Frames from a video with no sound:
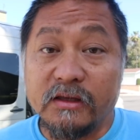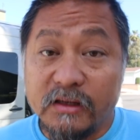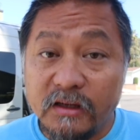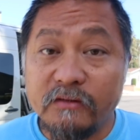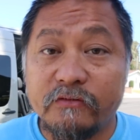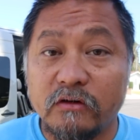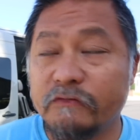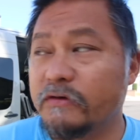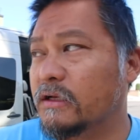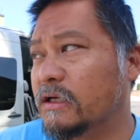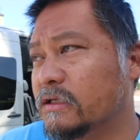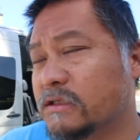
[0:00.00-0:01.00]
again for a
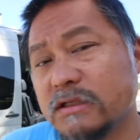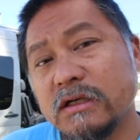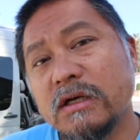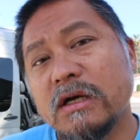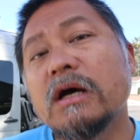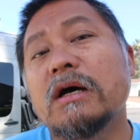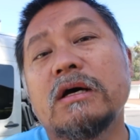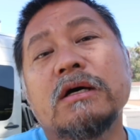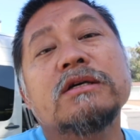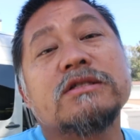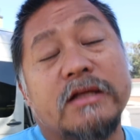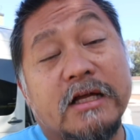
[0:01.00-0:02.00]
few days.
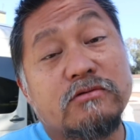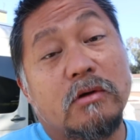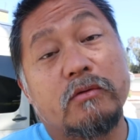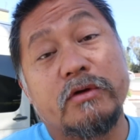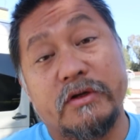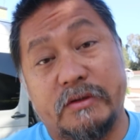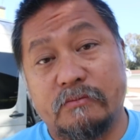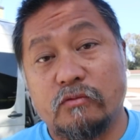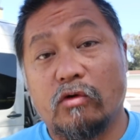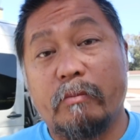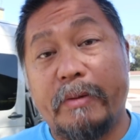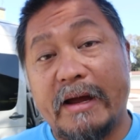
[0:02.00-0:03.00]
So that's what we're doing.
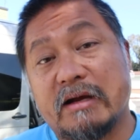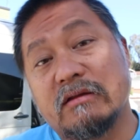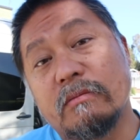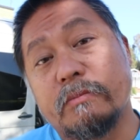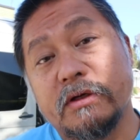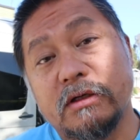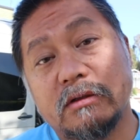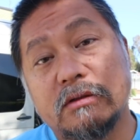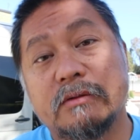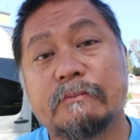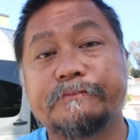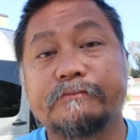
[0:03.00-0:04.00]
We're back on the
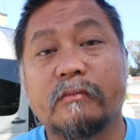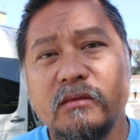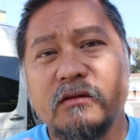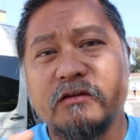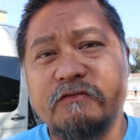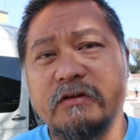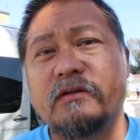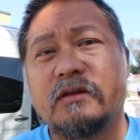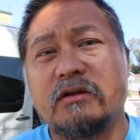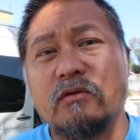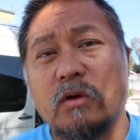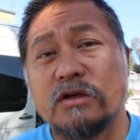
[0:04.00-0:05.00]
build. This video
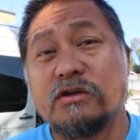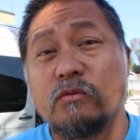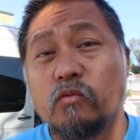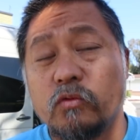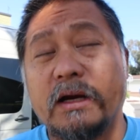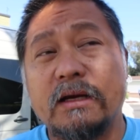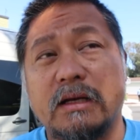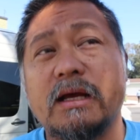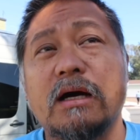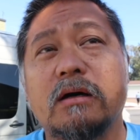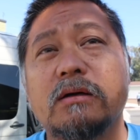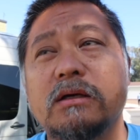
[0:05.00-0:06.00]
that you're watching right
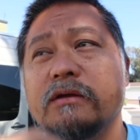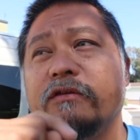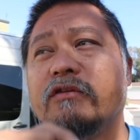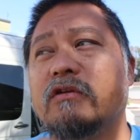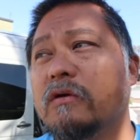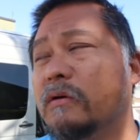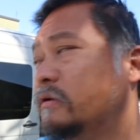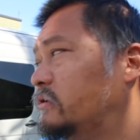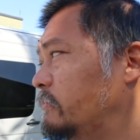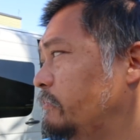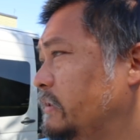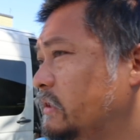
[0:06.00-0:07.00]
now is going
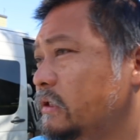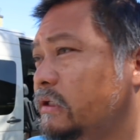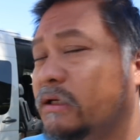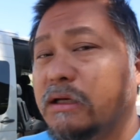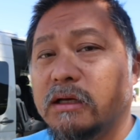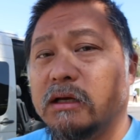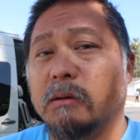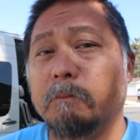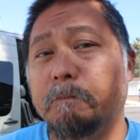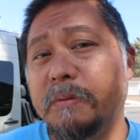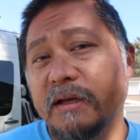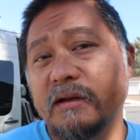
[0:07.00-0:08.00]
to be a
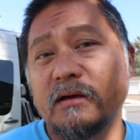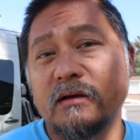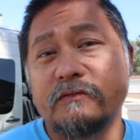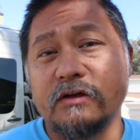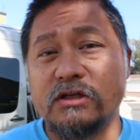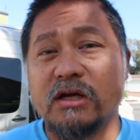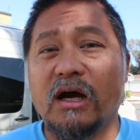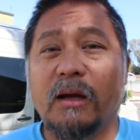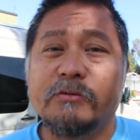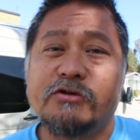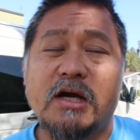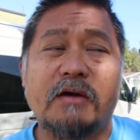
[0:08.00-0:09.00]
bit of a
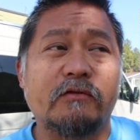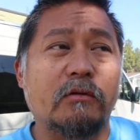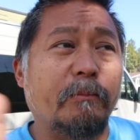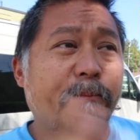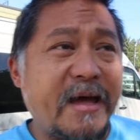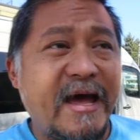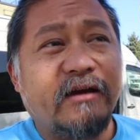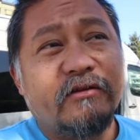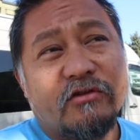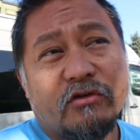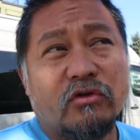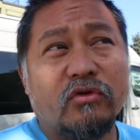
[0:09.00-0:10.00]
time travel back
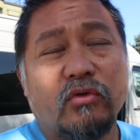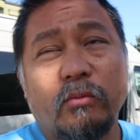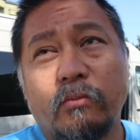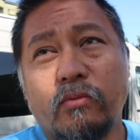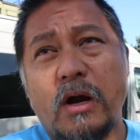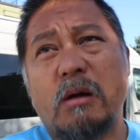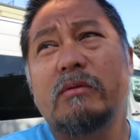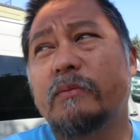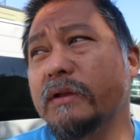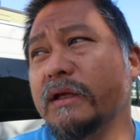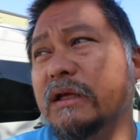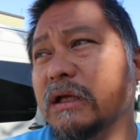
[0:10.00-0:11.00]
to
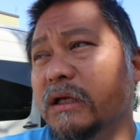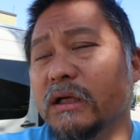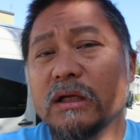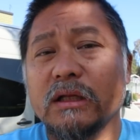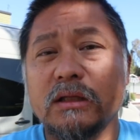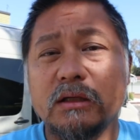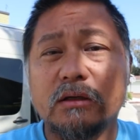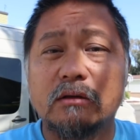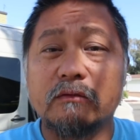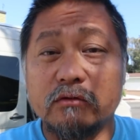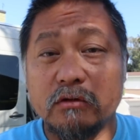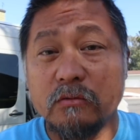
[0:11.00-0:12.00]
probably a little
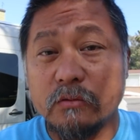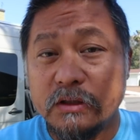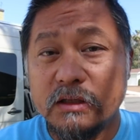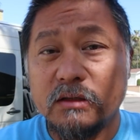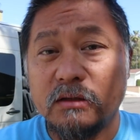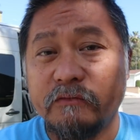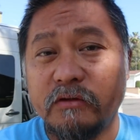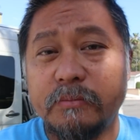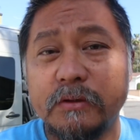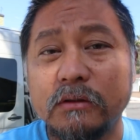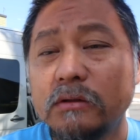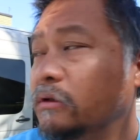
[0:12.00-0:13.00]
over a week of the
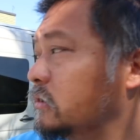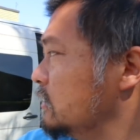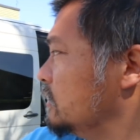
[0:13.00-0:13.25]
build.